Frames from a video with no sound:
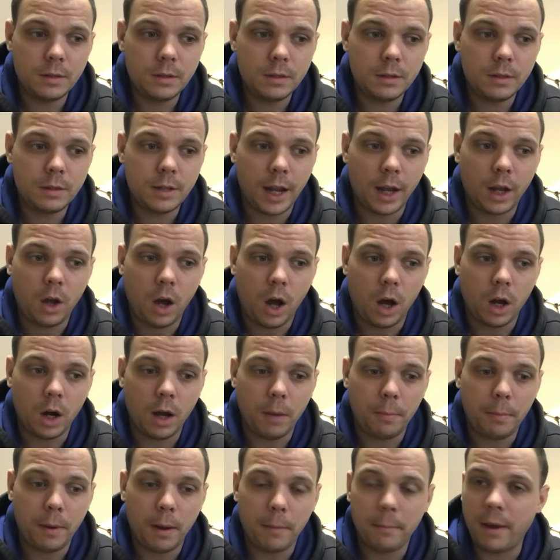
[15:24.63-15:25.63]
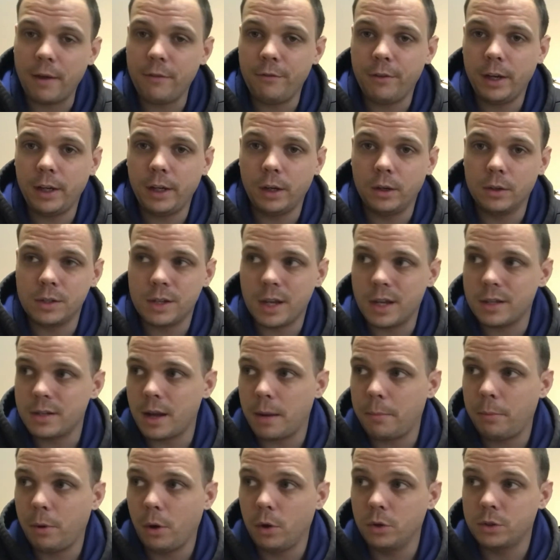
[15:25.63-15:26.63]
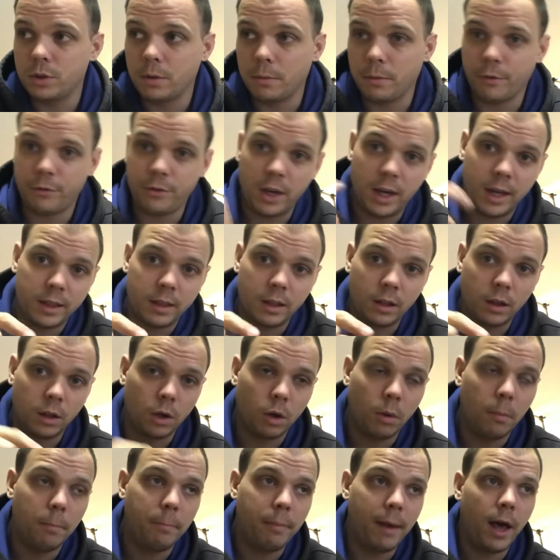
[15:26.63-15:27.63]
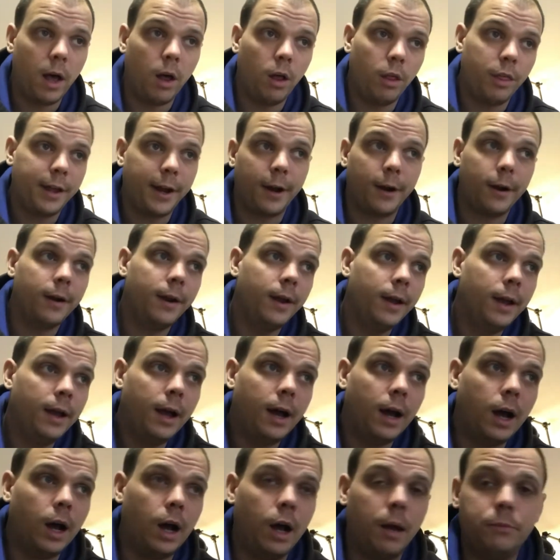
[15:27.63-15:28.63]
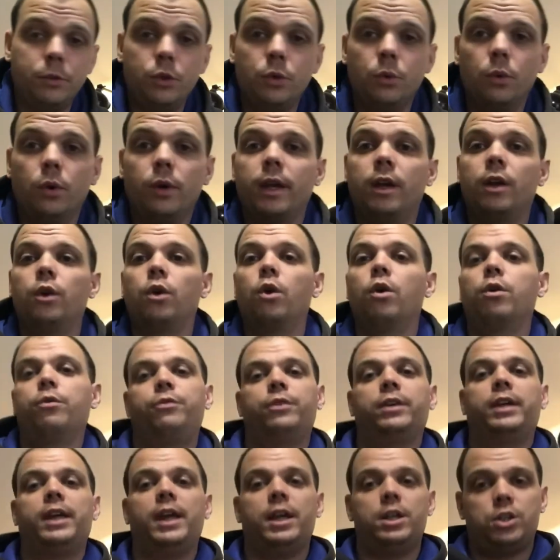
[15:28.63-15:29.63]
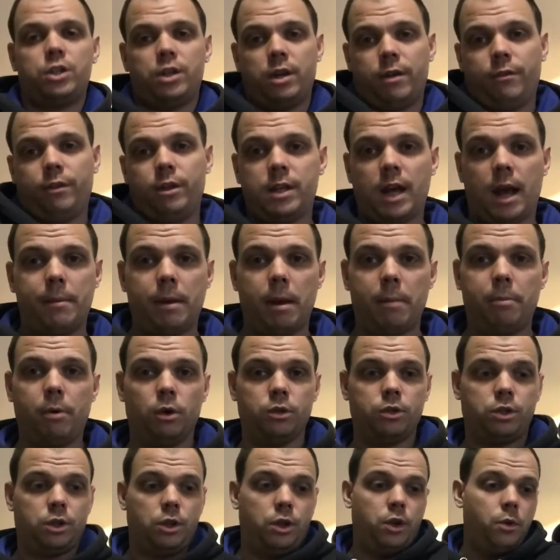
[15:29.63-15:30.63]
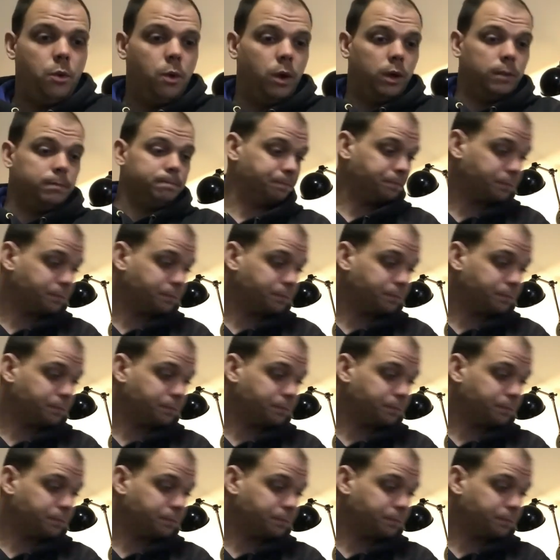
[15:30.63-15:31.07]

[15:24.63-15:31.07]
stay caught up on my videos as I post them. If you hit the little bell there, you will get a notification every time I post a new one.